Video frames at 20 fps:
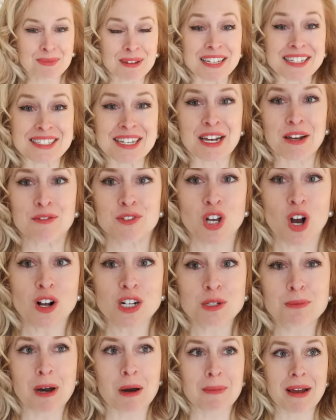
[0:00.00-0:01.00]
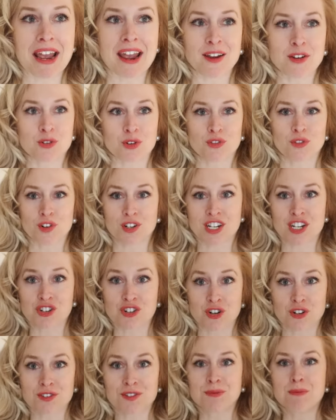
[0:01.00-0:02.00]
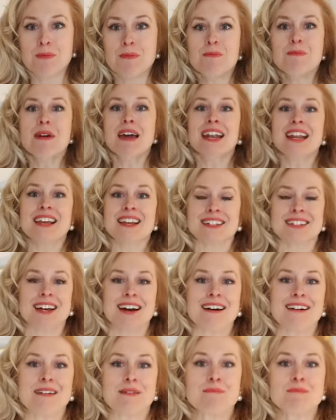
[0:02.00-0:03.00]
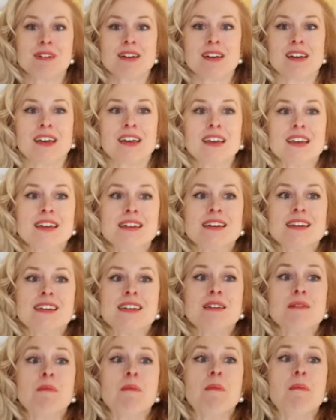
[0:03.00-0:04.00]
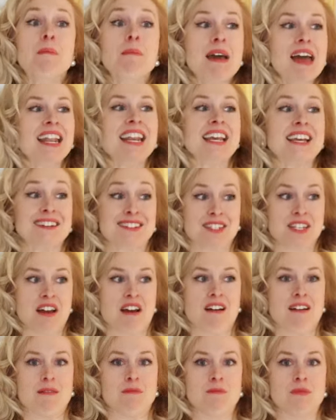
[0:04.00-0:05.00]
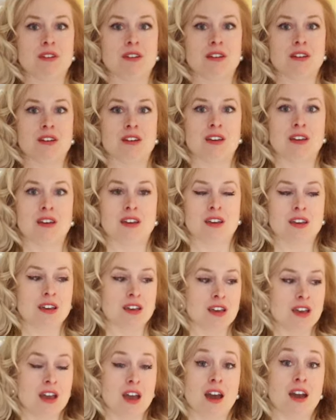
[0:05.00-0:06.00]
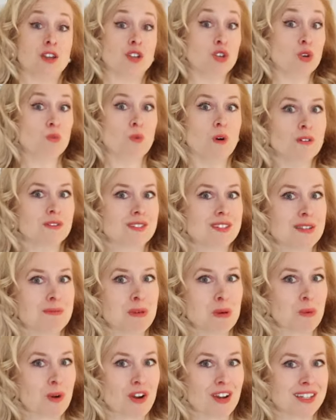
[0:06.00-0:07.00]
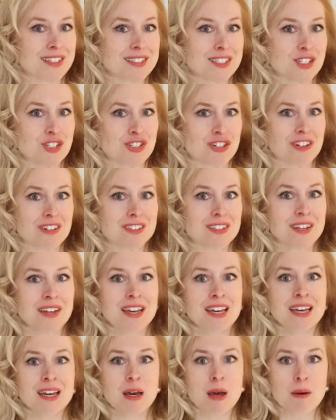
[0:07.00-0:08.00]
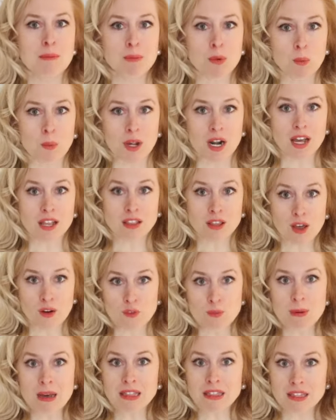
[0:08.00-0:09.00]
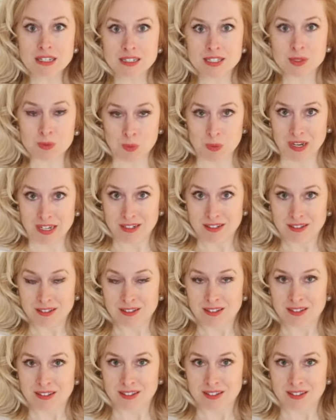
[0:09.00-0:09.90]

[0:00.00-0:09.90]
because I have talked about my hatred for t-shirts many a time, many a time, and you won't see me wearing a t-shirt. But what I love about this one